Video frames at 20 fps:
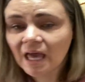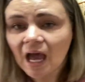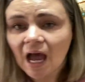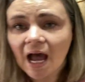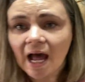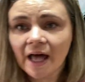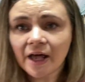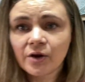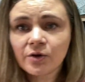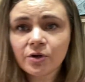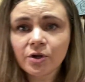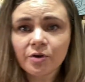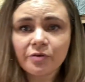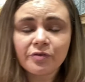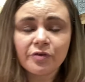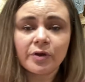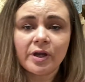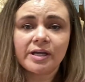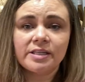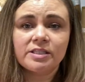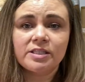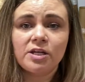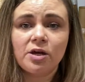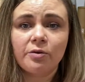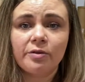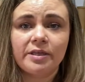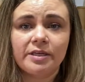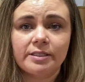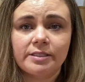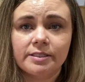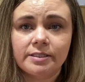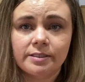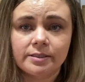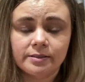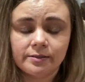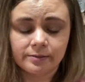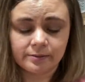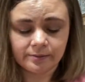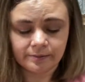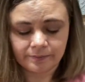I don't know if you guys know this,
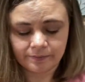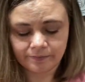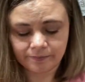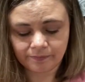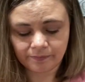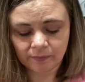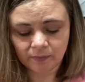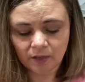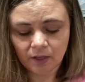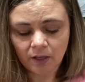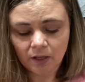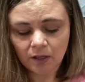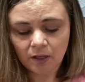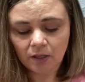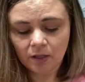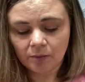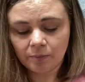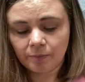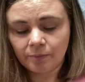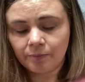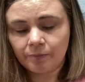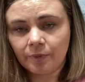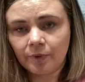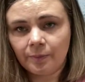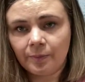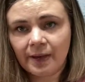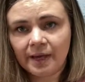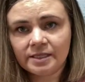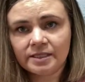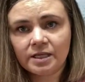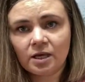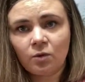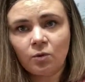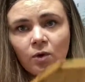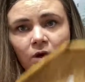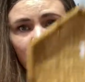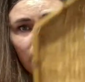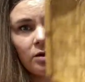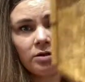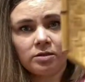but basket
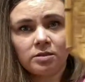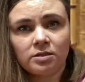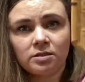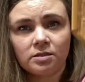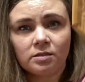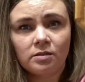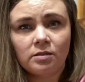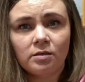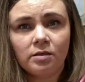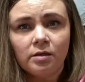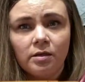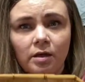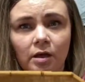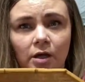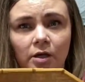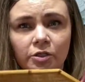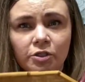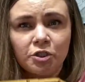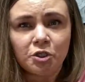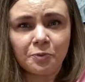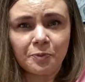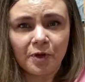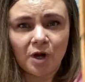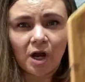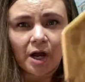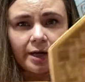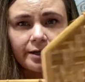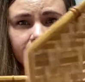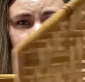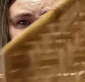walls are super hot